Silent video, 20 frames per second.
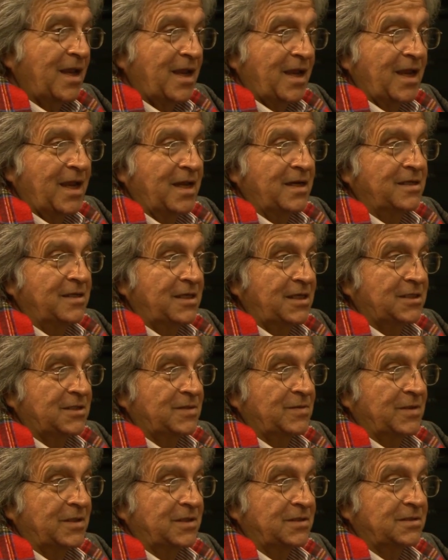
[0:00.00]
And
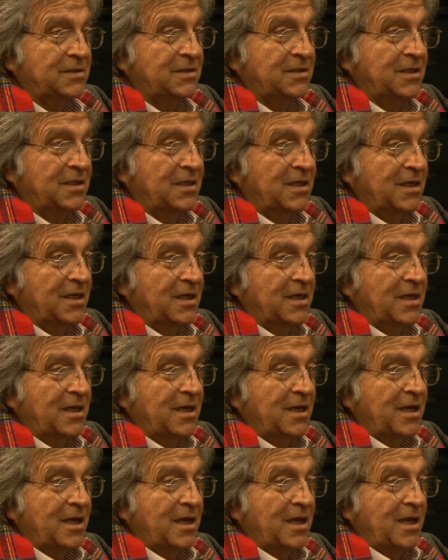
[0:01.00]
this is
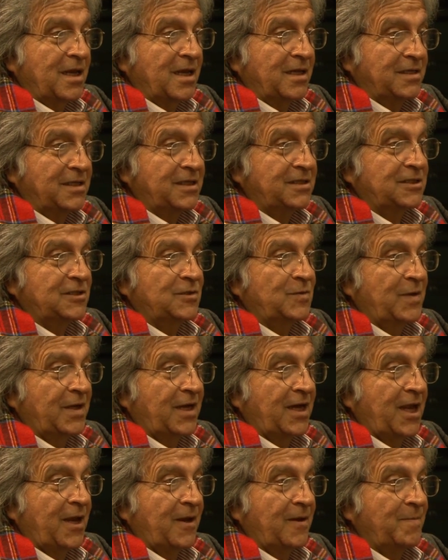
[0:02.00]

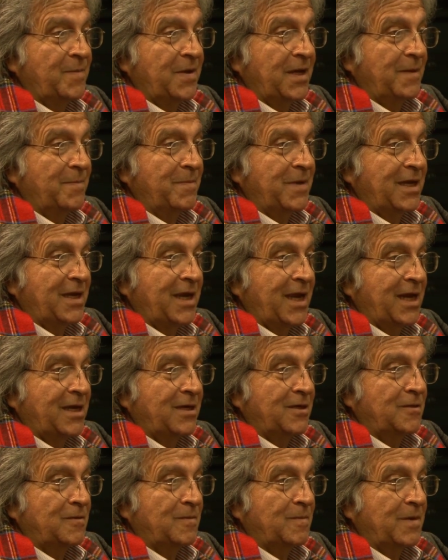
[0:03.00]
when I
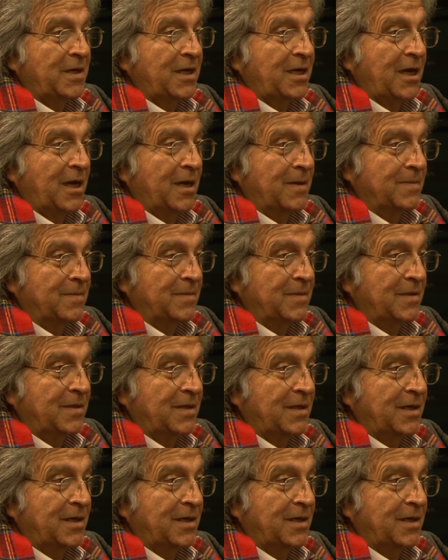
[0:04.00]
began to become,